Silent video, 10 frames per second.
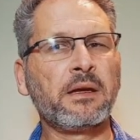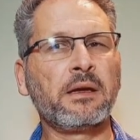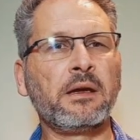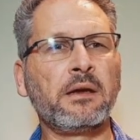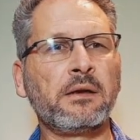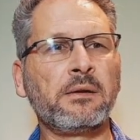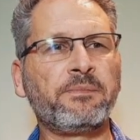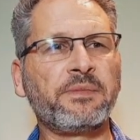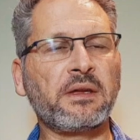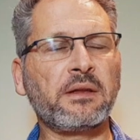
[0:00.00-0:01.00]
uh,
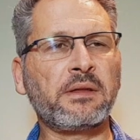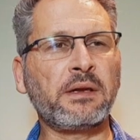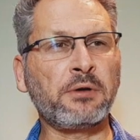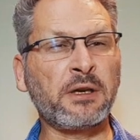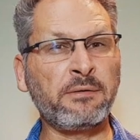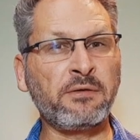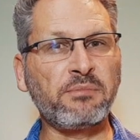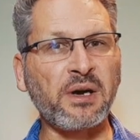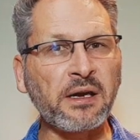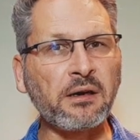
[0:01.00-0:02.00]
that were given
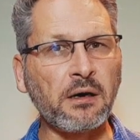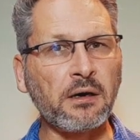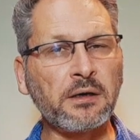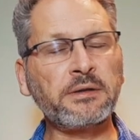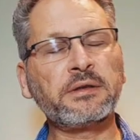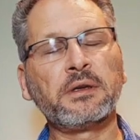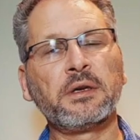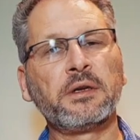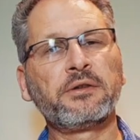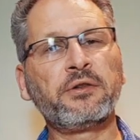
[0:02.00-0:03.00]
by God
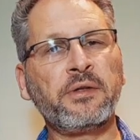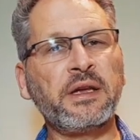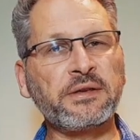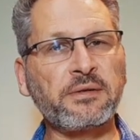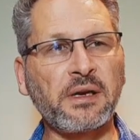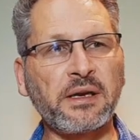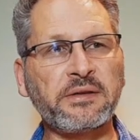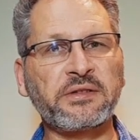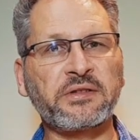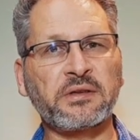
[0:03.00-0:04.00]
to the
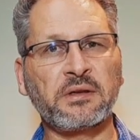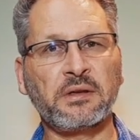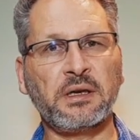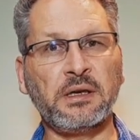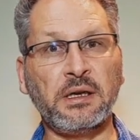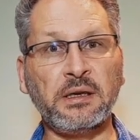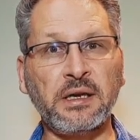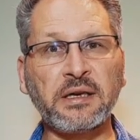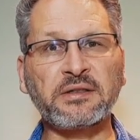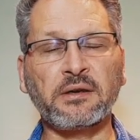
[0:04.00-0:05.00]
Israelites in
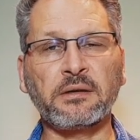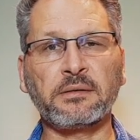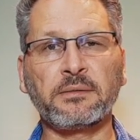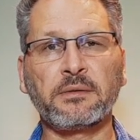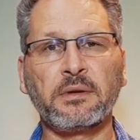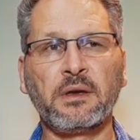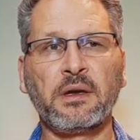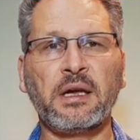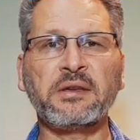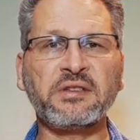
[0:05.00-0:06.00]
exile.
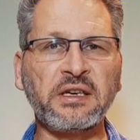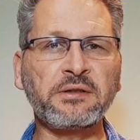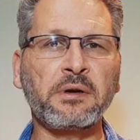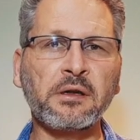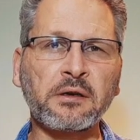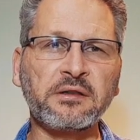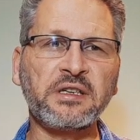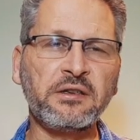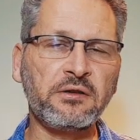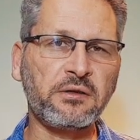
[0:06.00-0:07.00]
As Israel
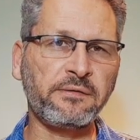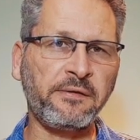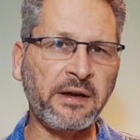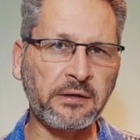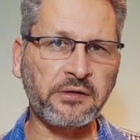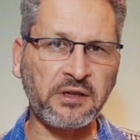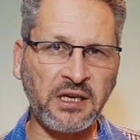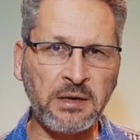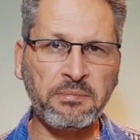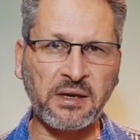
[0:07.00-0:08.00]
continued to fail to
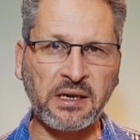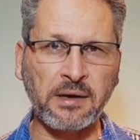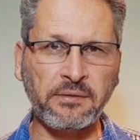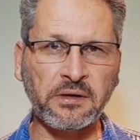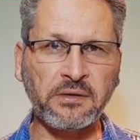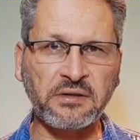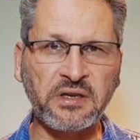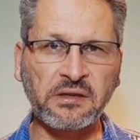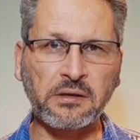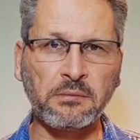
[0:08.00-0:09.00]
keep the covenant, the
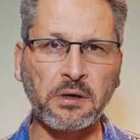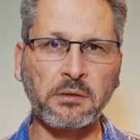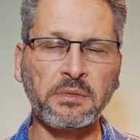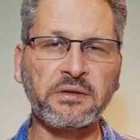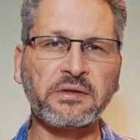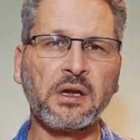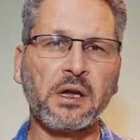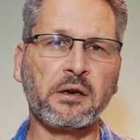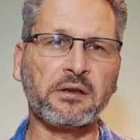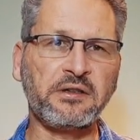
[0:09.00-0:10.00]
Ten Commandments,
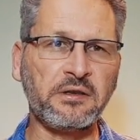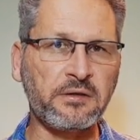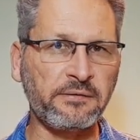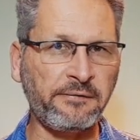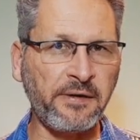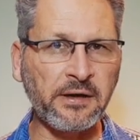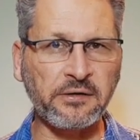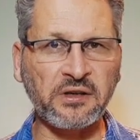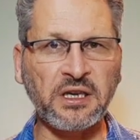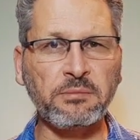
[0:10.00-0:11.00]
continued to fail
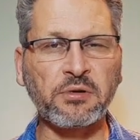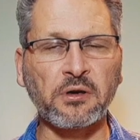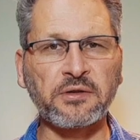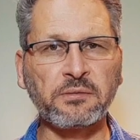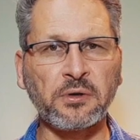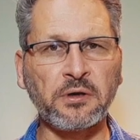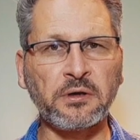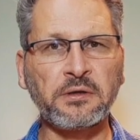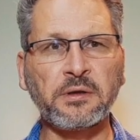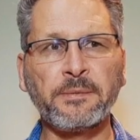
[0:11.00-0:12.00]
to keep God's word,